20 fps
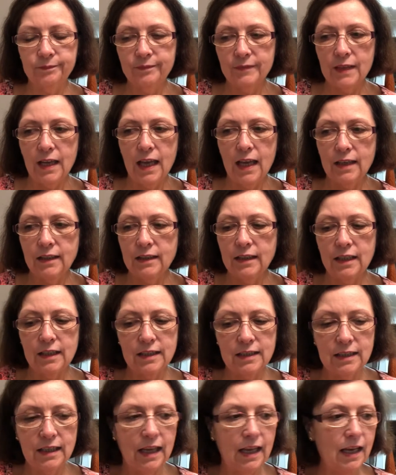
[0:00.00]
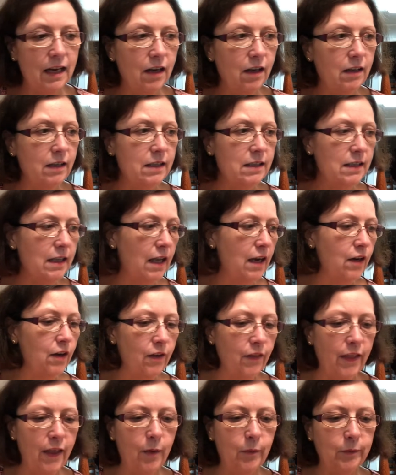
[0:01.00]
I just have not decided
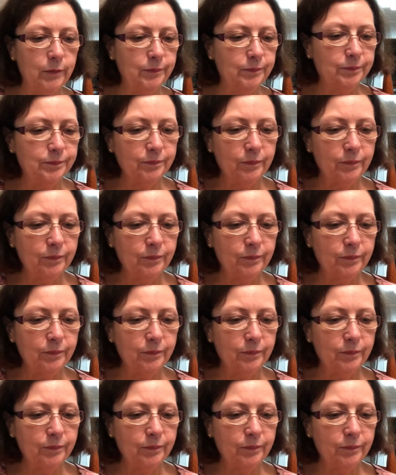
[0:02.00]
on that one.